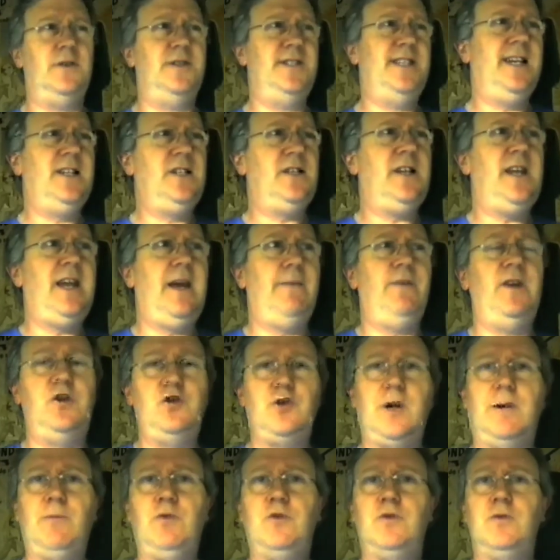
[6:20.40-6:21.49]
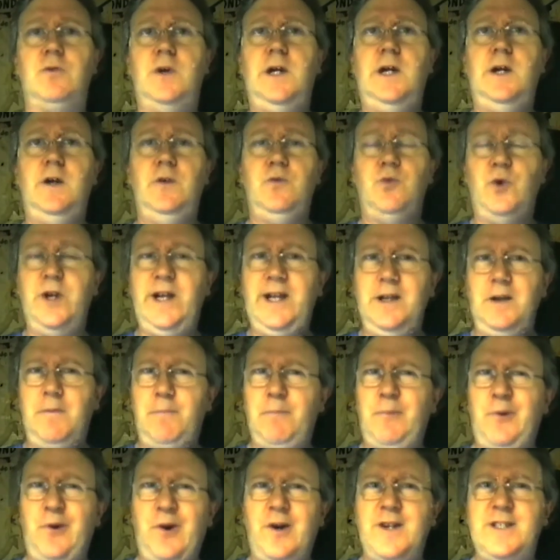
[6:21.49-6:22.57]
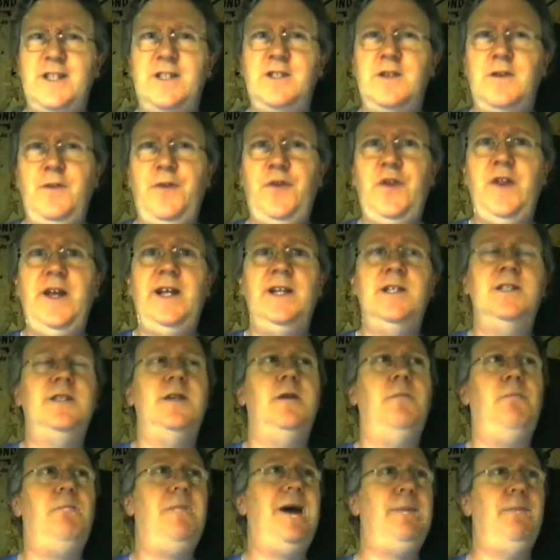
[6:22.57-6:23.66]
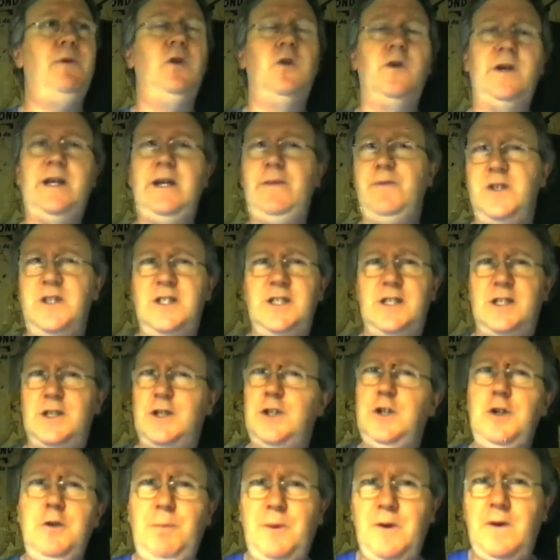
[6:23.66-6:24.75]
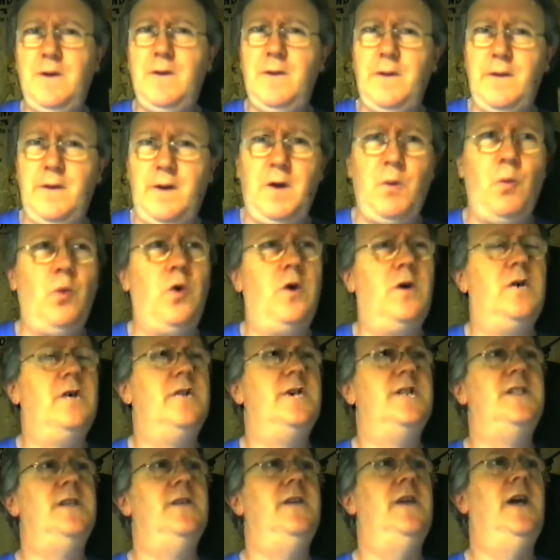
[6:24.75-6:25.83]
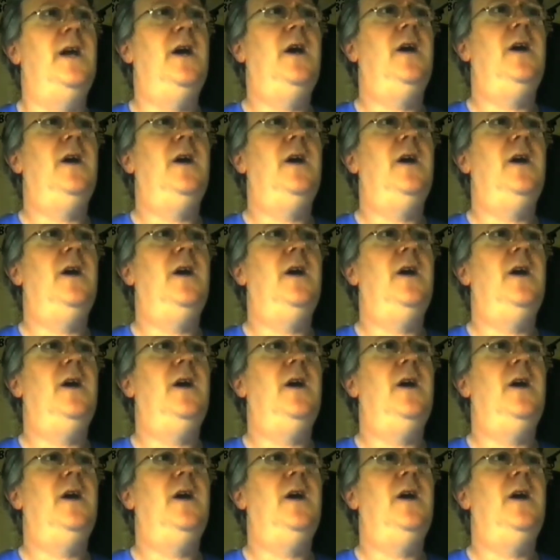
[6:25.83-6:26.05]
I was actually having trouble reading the prices on things, and it made me look even stupider than I was, and